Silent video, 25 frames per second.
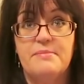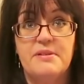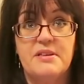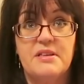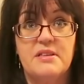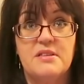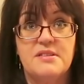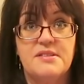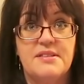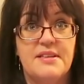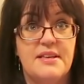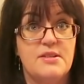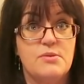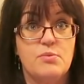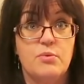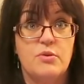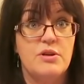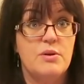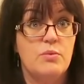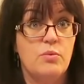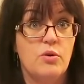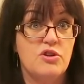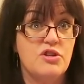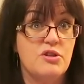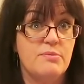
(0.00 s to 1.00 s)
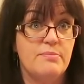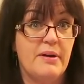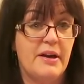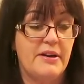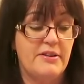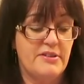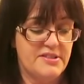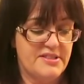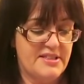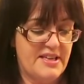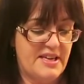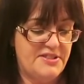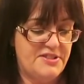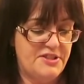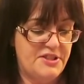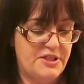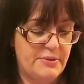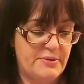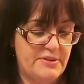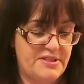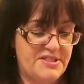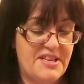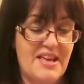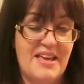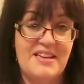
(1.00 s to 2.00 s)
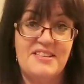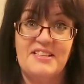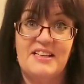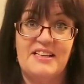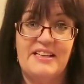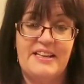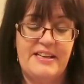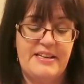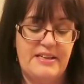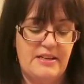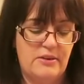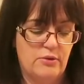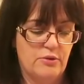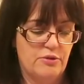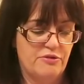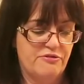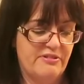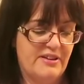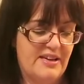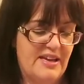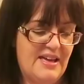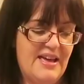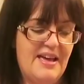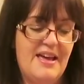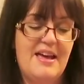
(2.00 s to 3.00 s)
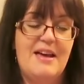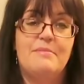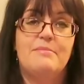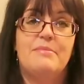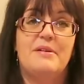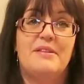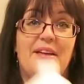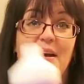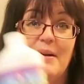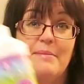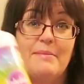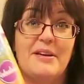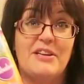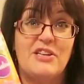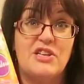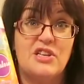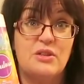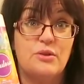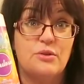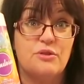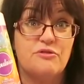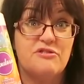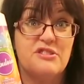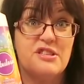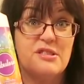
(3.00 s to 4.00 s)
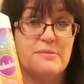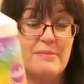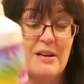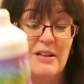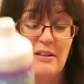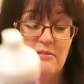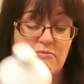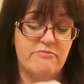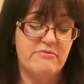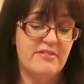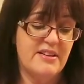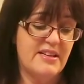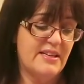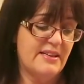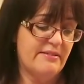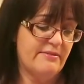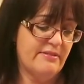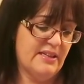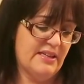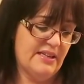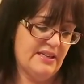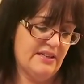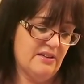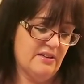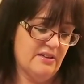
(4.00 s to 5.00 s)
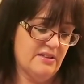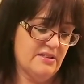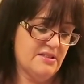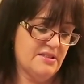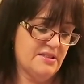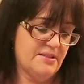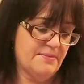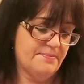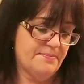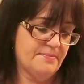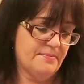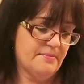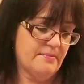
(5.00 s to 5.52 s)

Because that's what your washing powder is there to do. It's there to clean laundry. But that makes your laundry smell really, really nice.